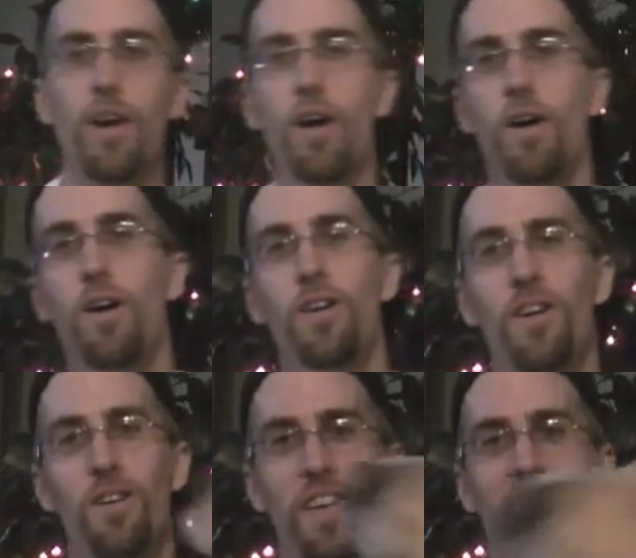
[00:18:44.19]
Oh,
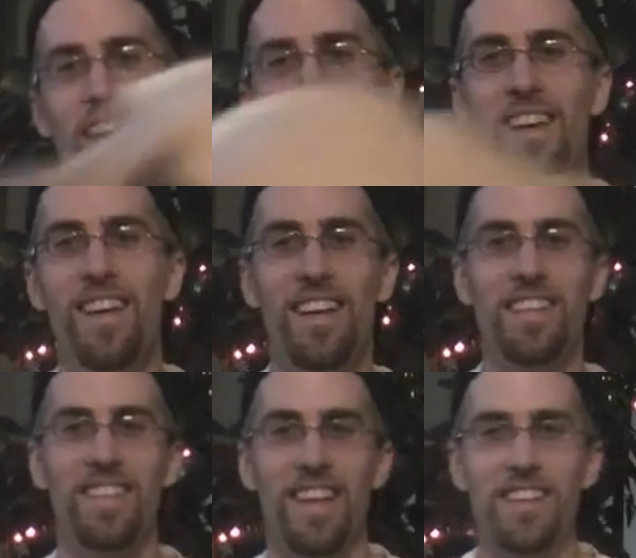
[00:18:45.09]
okay.
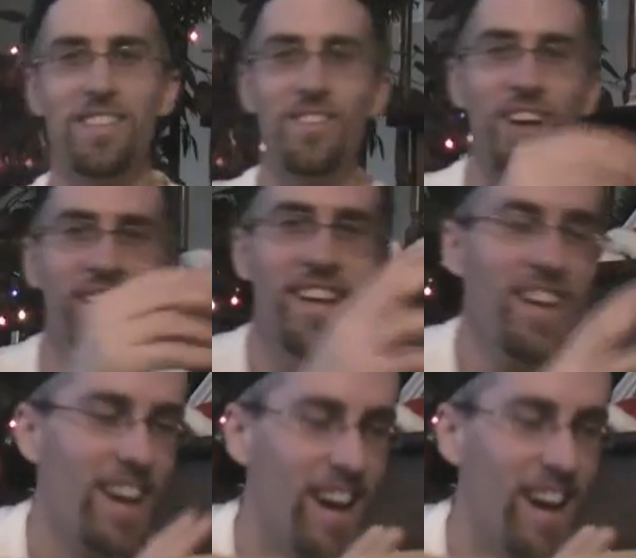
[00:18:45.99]
That didn't last too long.